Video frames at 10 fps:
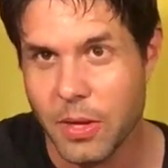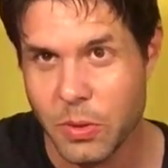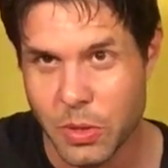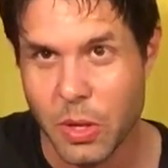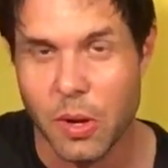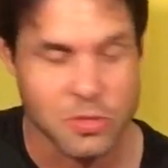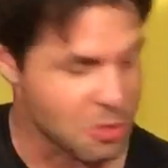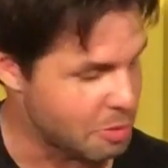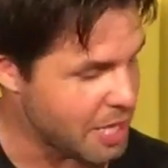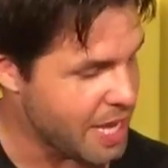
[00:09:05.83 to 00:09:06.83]
You could
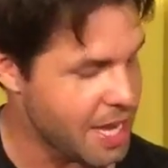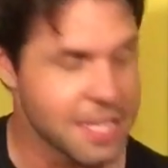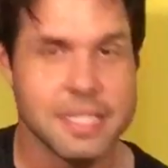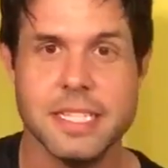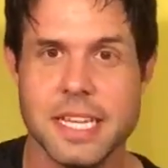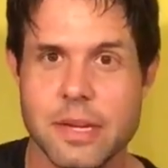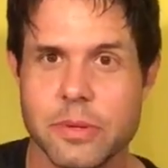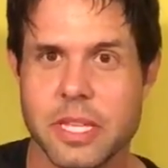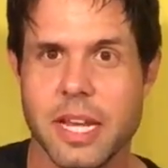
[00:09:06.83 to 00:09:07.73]
also play a D with